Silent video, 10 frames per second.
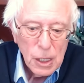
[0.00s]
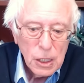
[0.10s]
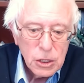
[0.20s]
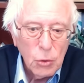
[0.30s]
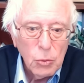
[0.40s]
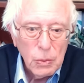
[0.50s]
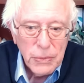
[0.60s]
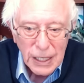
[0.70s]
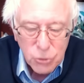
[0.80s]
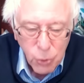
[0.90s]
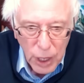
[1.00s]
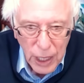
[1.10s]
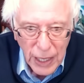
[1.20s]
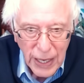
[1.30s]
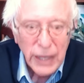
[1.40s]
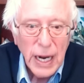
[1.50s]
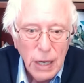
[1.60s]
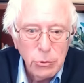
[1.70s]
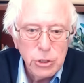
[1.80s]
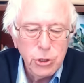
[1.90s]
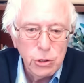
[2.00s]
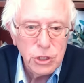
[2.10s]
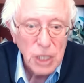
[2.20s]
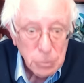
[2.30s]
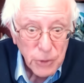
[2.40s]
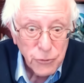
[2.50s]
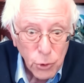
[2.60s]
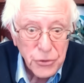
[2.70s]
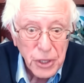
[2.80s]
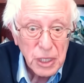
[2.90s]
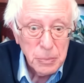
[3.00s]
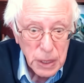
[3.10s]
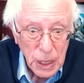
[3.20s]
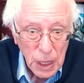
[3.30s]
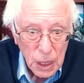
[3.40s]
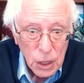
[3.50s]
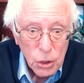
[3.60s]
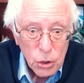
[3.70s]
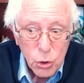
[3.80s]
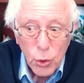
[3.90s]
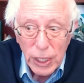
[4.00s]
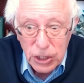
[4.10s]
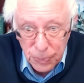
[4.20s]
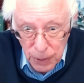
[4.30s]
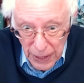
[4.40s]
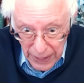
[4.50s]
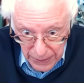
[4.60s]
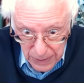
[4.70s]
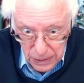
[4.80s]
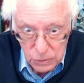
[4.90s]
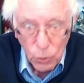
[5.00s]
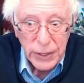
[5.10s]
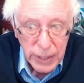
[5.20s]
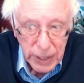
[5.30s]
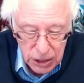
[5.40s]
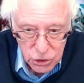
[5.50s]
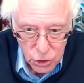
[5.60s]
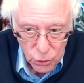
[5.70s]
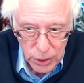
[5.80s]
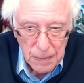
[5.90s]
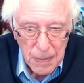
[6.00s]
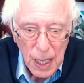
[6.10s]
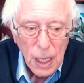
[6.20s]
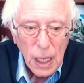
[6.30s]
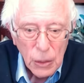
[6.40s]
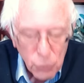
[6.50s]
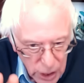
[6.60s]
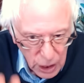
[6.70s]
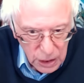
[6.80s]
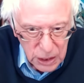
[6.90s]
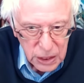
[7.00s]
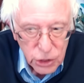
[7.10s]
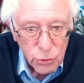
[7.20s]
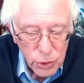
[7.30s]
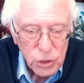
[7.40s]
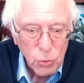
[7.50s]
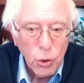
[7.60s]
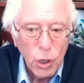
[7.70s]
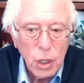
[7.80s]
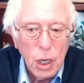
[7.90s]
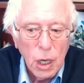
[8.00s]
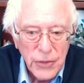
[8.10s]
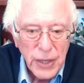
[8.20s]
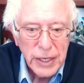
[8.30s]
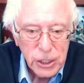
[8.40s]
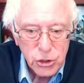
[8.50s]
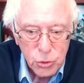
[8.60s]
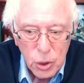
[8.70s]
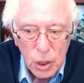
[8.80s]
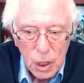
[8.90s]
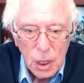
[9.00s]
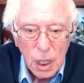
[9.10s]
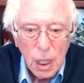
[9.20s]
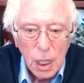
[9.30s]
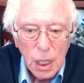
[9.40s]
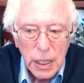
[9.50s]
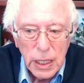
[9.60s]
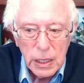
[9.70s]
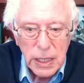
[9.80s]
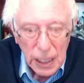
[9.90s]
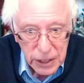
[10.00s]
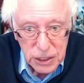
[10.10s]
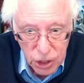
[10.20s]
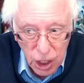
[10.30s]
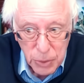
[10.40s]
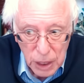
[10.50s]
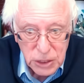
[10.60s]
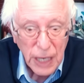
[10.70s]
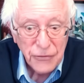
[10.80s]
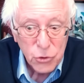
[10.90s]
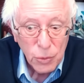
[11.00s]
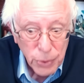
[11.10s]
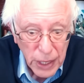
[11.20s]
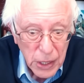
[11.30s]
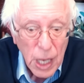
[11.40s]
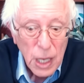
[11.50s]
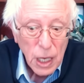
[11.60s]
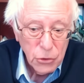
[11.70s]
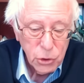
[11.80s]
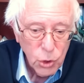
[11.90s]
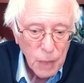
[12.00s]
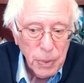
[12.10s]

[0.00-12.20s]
So that's why I had Howard Schultz come before the committee to explain what he is doing. And we are continuing to work on that issue in telling Starbucks they have to obey the law.